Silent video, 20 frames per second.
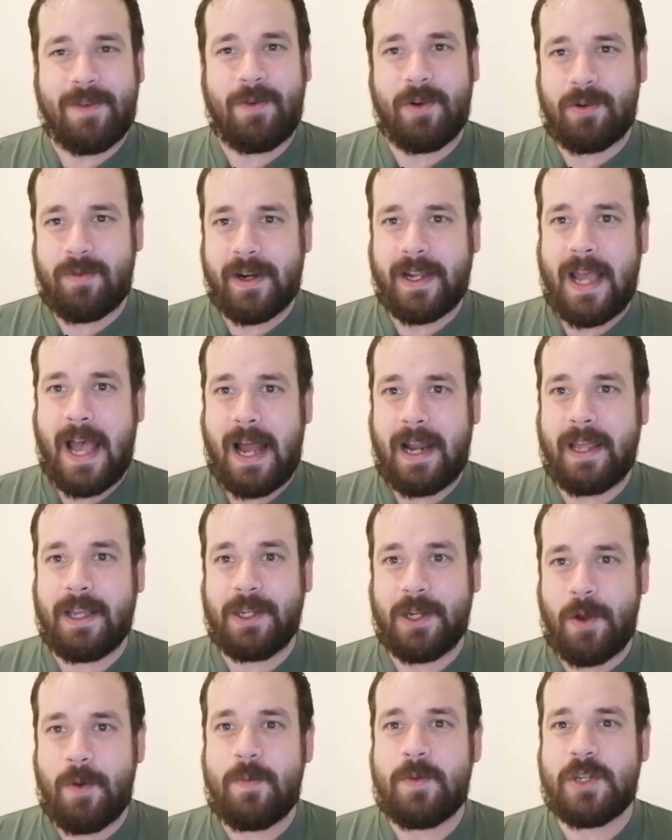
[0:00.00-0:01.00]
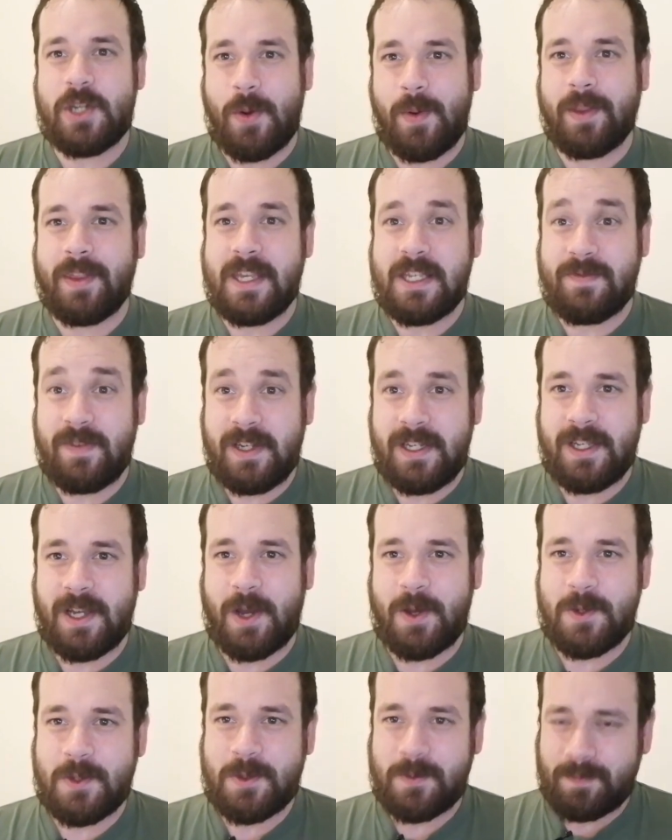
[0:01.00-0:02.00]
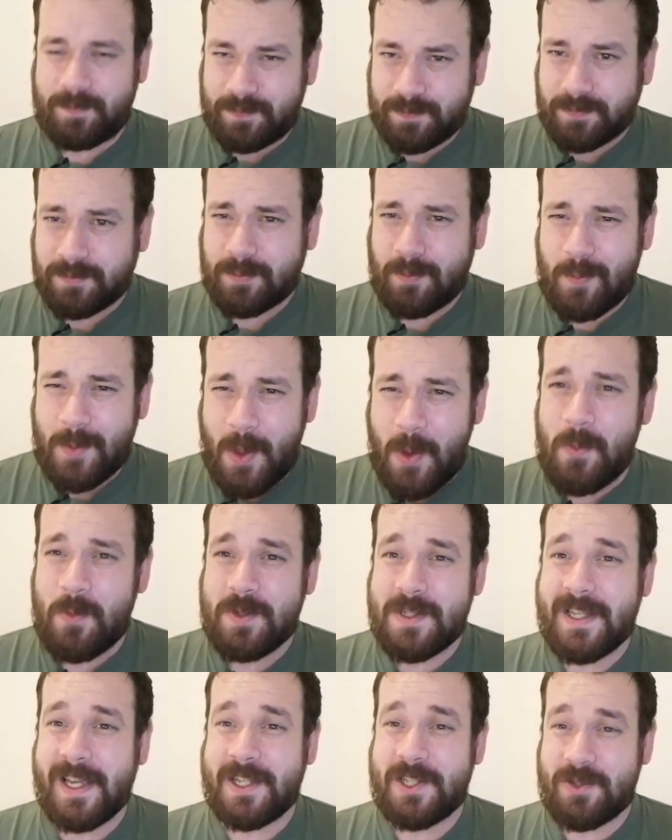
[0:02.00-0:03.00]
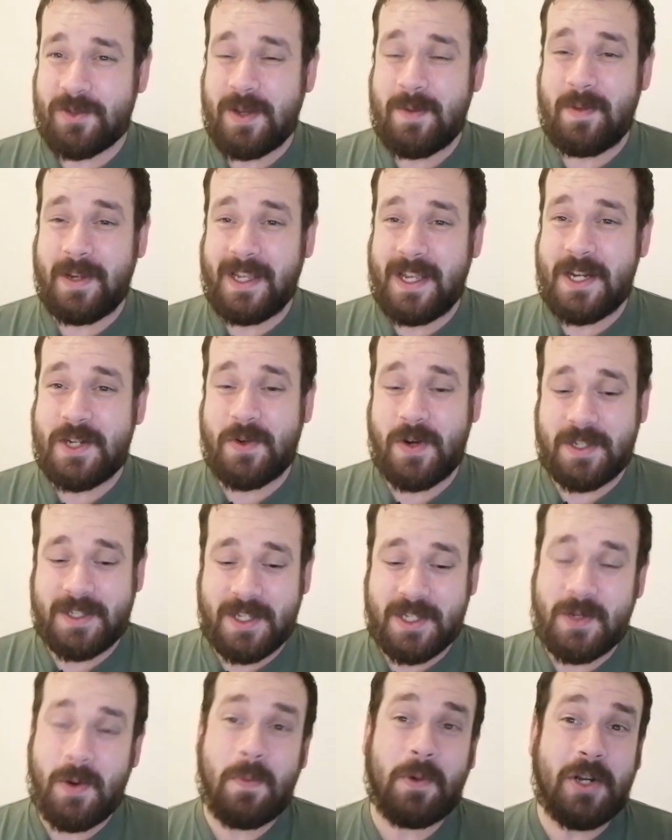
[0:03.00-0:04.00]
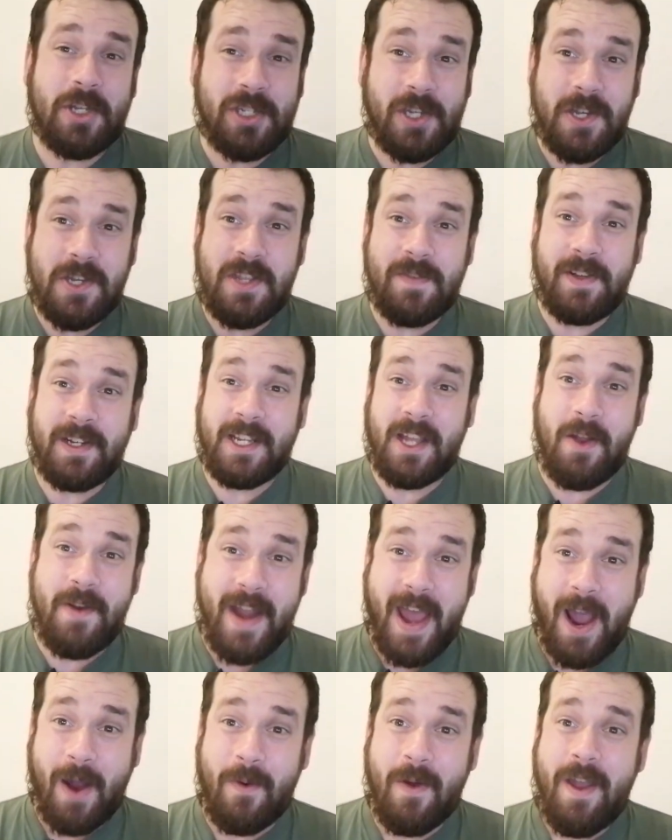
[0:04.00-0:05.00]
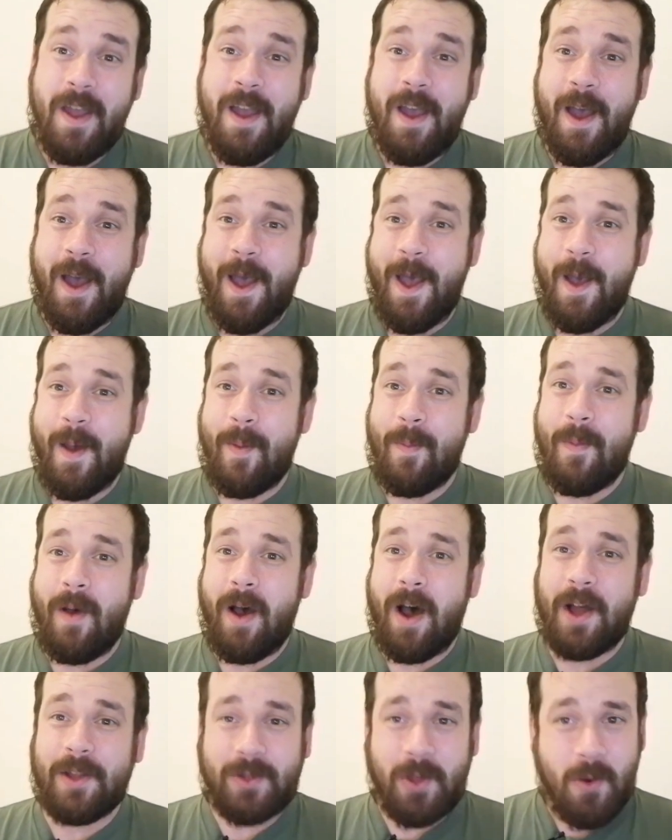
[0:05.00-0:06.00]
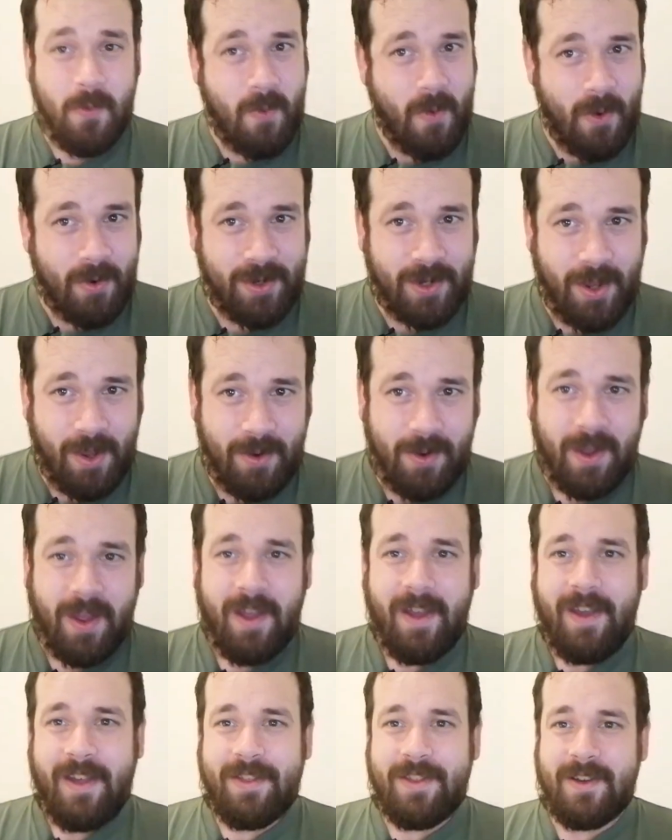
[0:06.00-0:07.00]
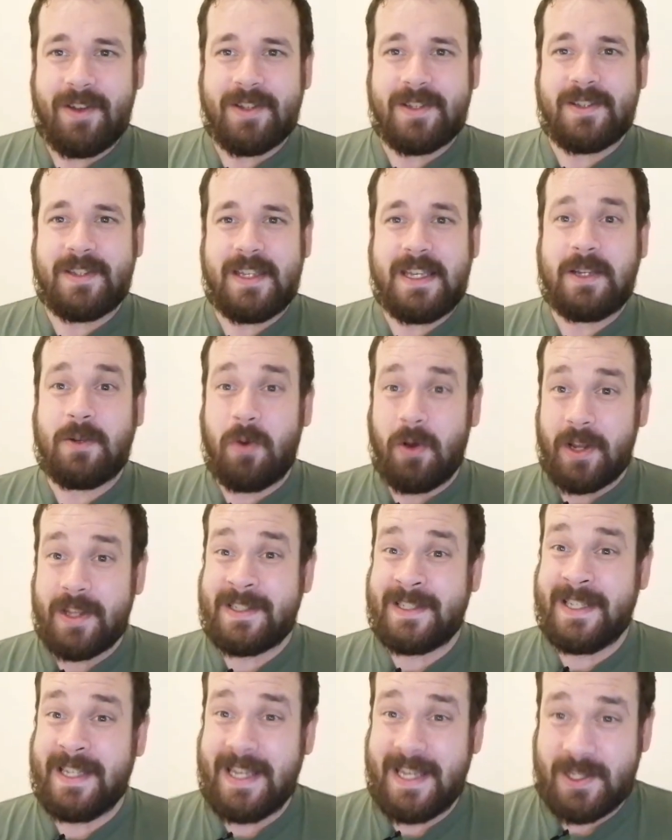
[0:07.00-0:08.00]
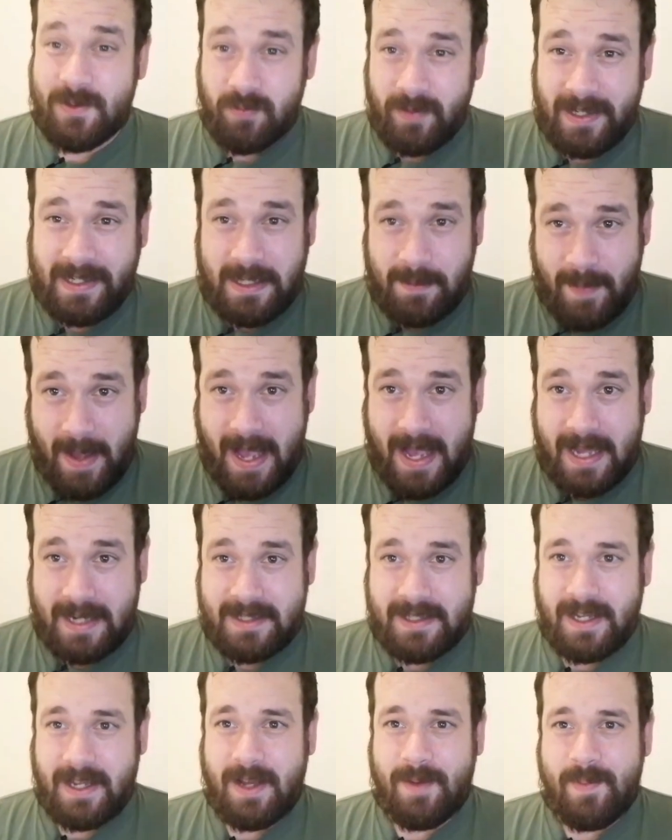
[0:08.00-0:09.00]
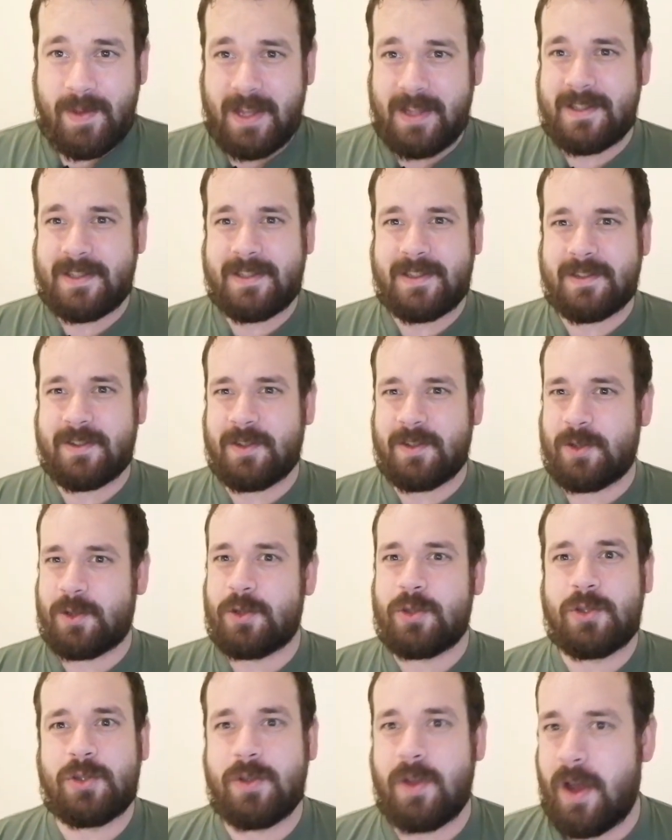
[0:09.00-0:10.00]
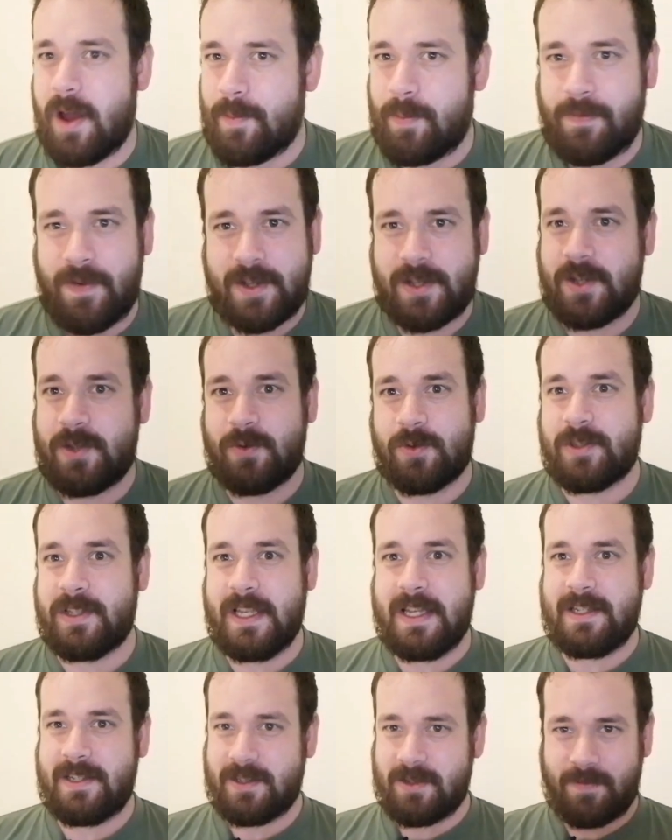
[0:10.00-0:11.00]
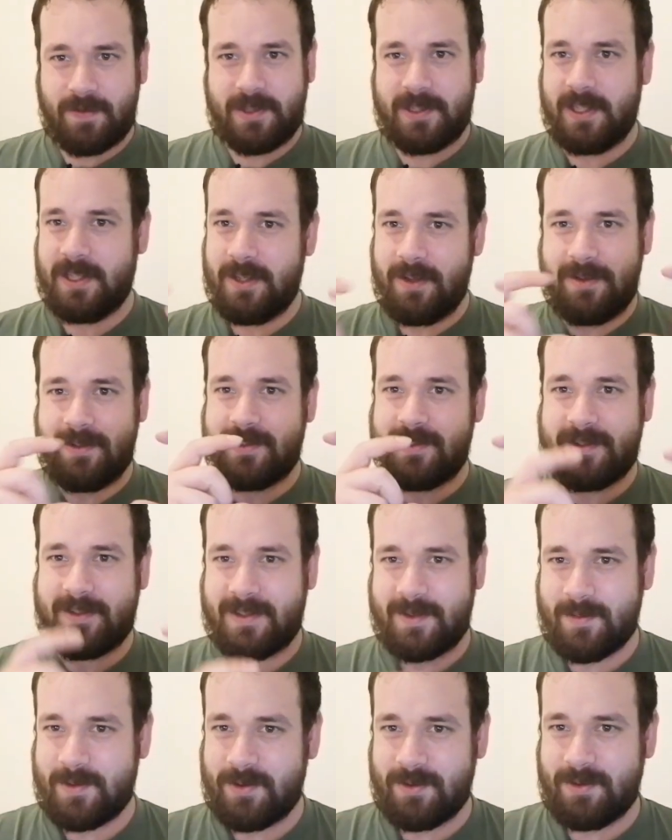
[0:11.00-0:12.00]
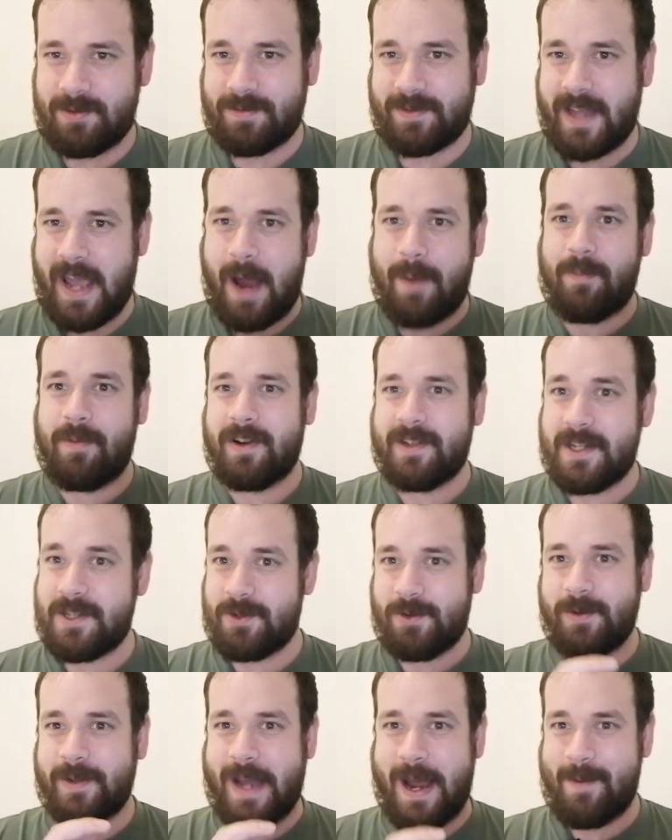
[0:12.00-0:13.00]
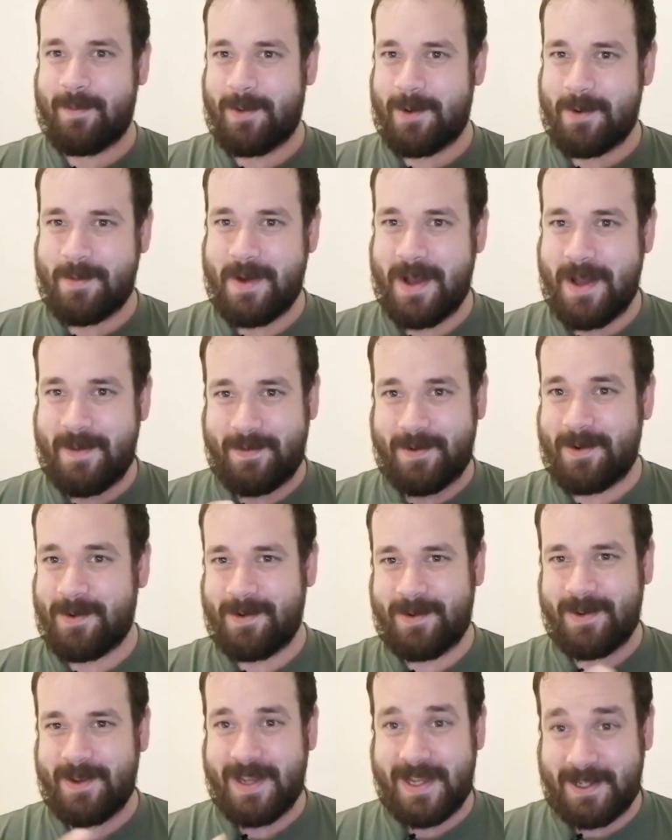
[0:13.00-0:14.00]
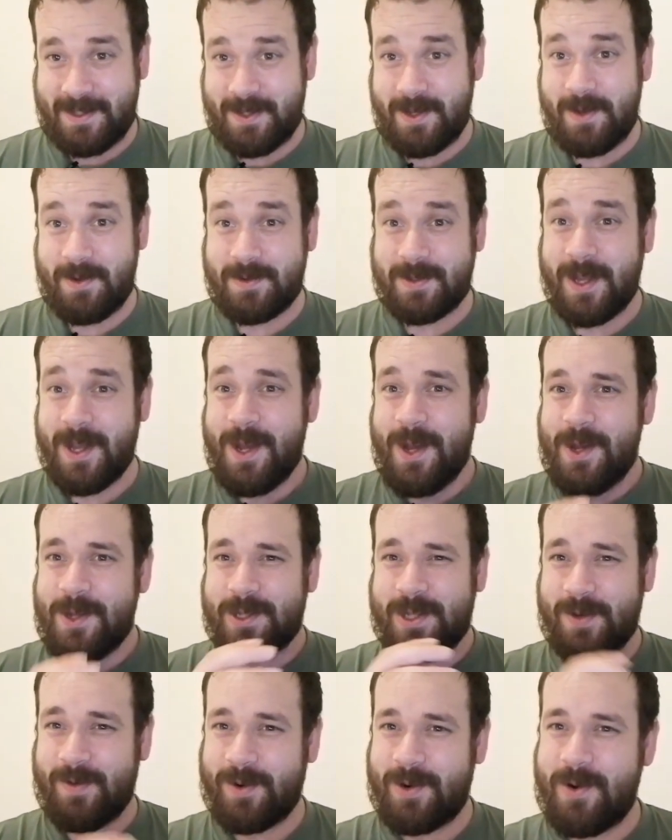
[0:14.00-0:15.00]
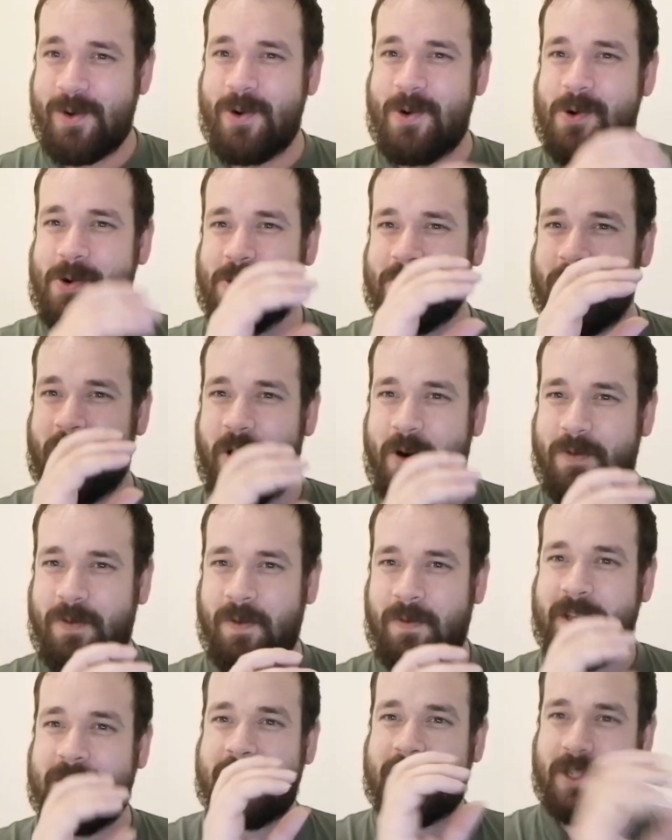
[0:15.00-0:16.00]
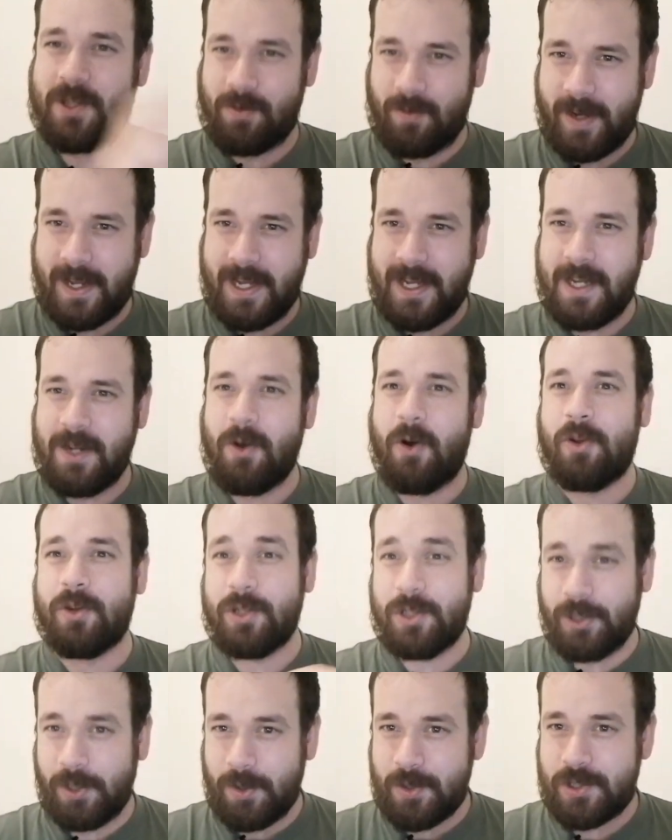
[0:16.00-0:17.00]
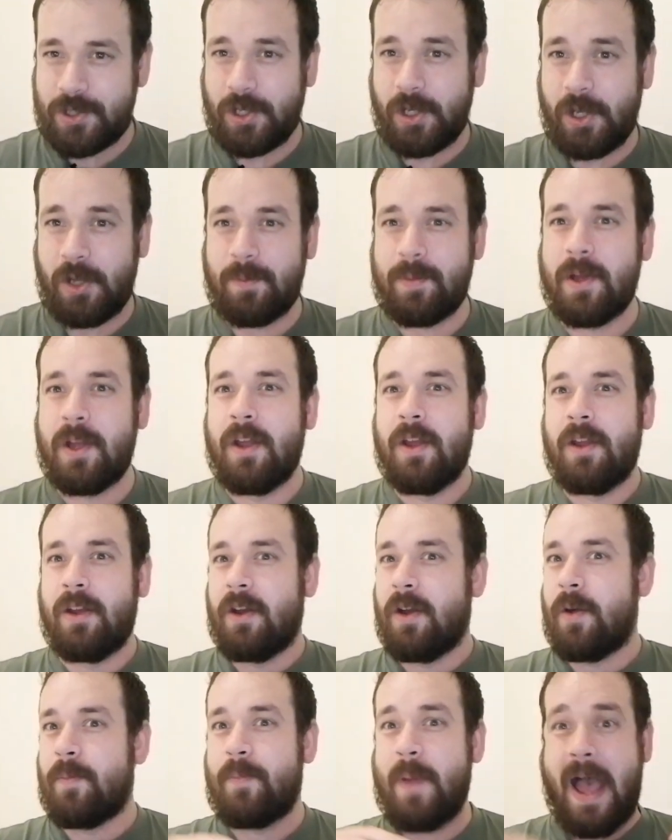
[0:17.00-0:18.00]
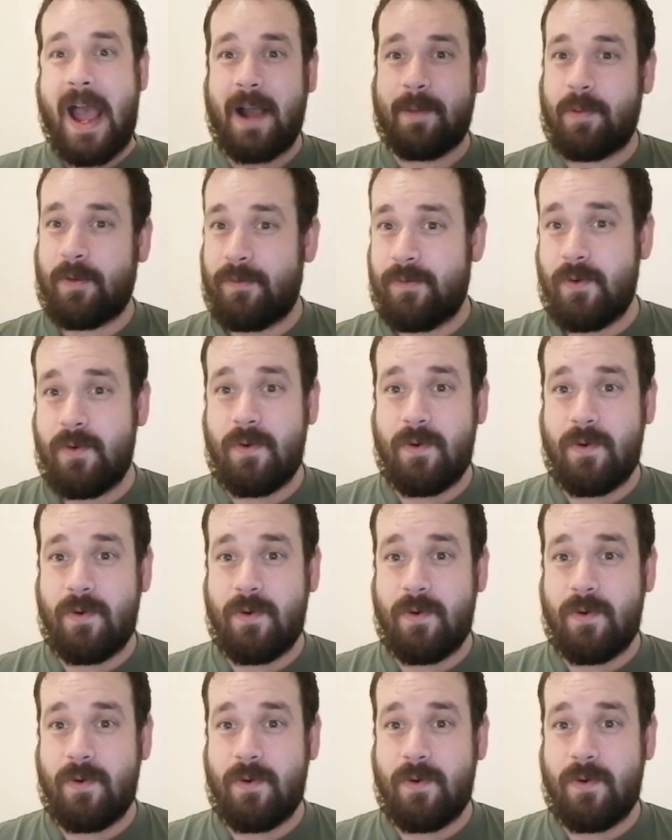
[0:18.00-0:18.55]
stuff on Greg Hallett, showing these videos was extremely interesting. So I'm going to show you the video now. I do warn you that the quality is really bad. It's Professor George Lees has obviously used some sort of camera, digital camera or whatever is used to record off of his screen on YouTube back